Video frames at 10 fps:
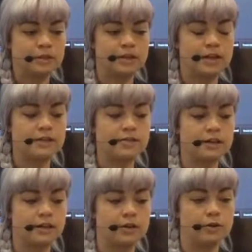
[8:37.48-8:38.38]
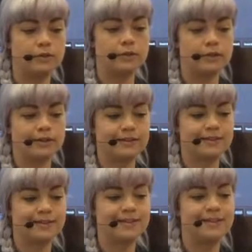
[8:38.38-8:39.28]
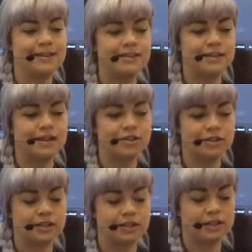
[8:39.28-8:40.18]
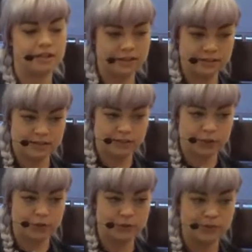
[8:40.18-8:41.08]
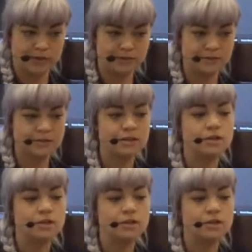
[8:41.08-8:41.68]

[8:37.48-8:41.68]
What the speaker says: The next dial over is actually, it says total sounds.